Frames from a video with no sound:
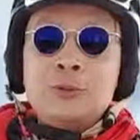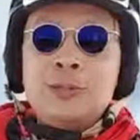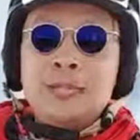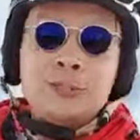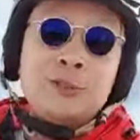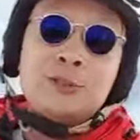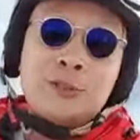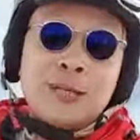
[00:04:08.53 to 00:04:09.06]

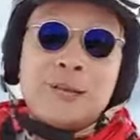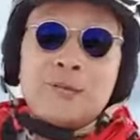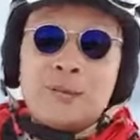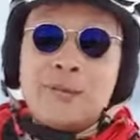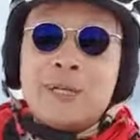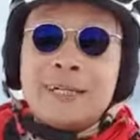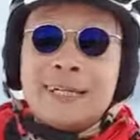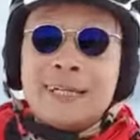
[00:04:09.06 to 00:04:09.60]
years she don't have to
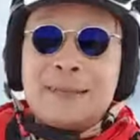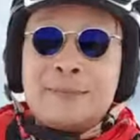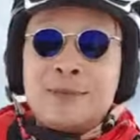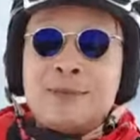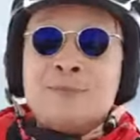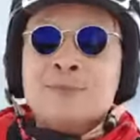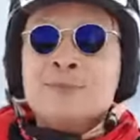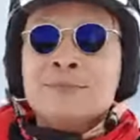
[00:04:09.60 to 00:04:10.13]
work
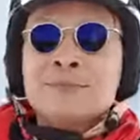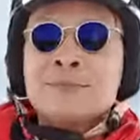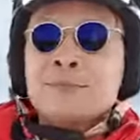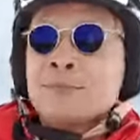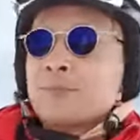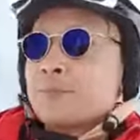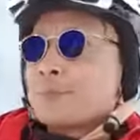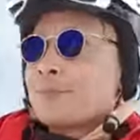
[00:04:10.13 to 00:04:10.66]
anymore.
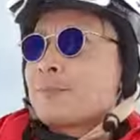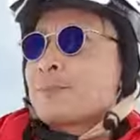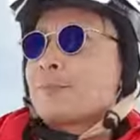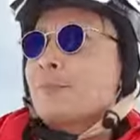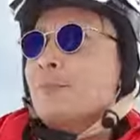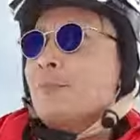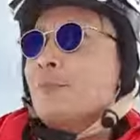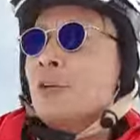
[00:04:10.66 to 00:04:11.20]

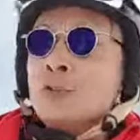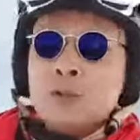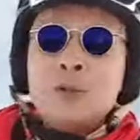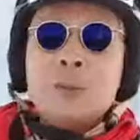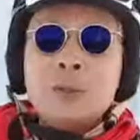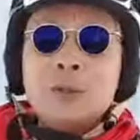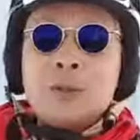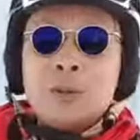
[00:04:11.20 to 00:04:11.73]
So
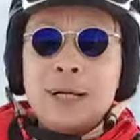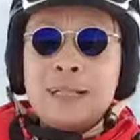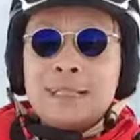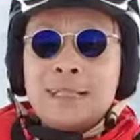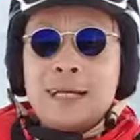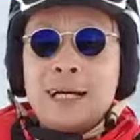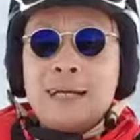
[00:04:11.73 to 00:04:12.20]
we were quite